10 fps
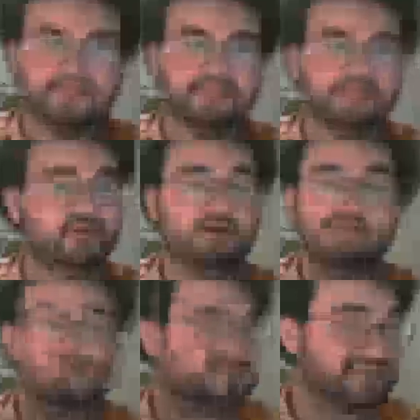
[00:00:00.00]
they called them
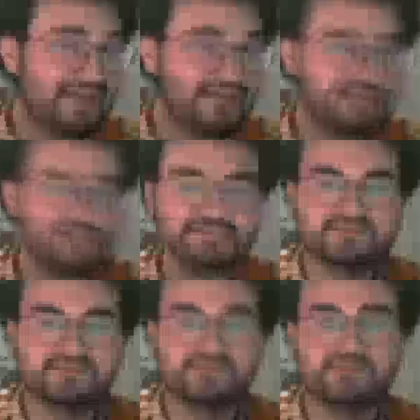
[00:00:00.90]
savages for
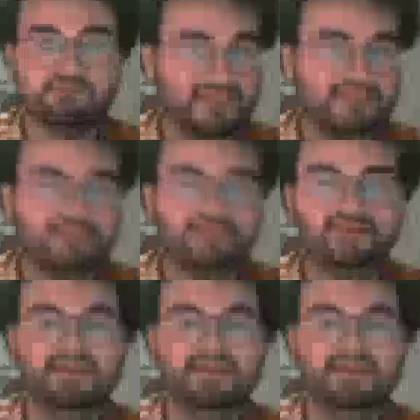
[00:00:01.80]
being pagan,